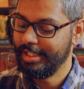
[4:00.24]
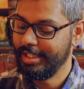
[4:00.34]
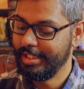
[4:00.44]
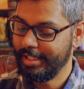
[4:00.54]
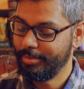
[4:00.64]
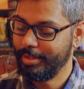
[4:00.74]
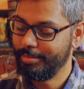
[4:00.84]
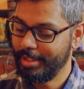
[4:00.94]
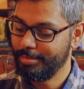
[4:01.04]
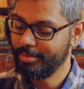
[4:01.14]
lightweight
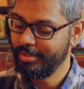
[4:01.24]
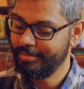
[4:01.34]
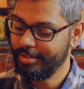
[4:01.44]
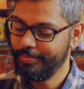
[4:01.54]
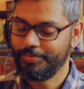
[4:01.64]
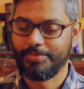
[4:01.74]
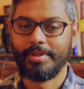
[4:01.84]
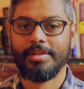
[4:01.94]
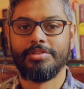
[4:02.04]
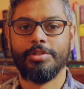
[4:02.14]
paper refill.
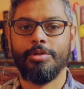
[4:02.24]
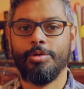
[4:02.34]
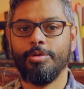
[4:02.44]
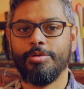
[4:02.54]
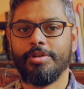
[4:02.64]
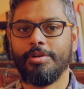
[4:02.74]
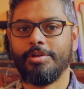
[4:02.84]
So